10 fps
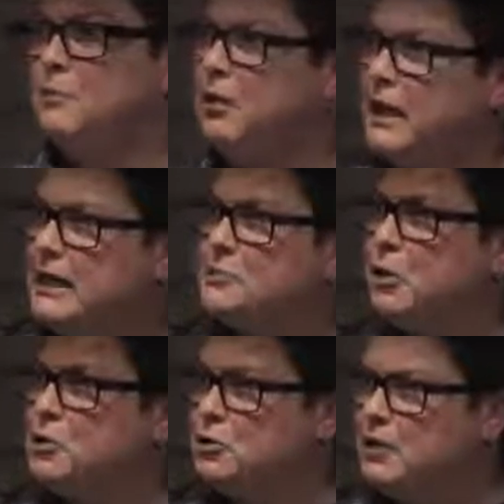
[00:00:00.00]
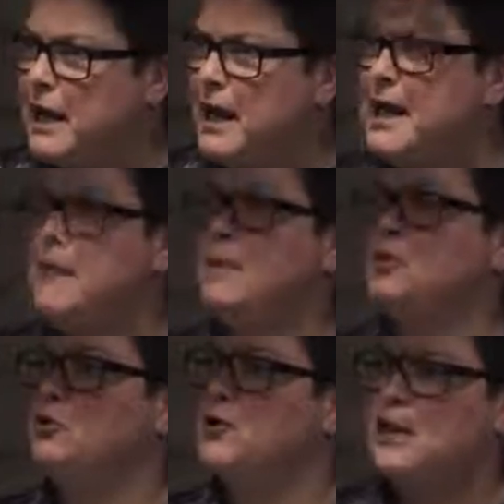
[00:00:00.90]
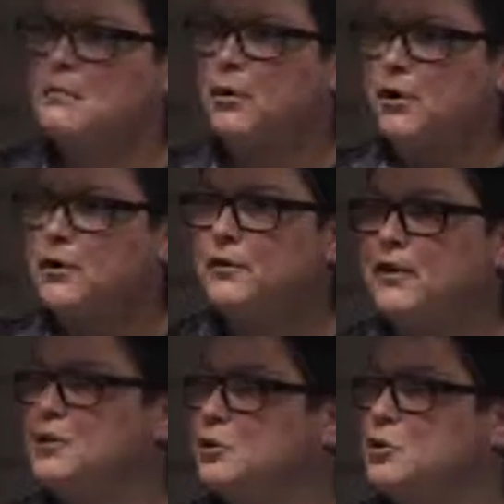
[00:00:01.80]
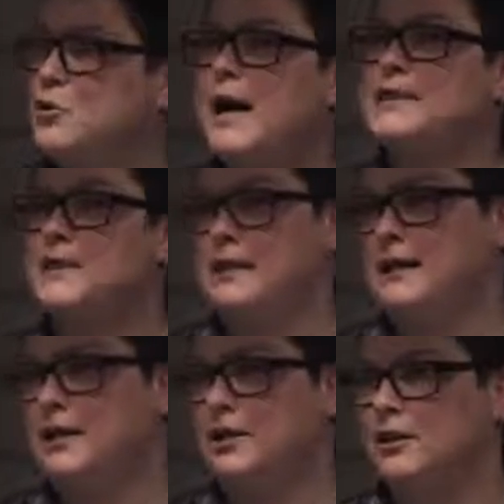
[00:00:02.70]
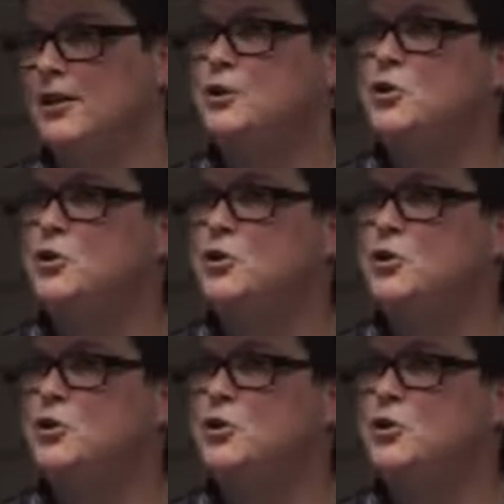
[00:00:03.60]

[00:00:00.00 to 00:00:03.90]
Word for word: Please put your name and your date of birth and your address in here.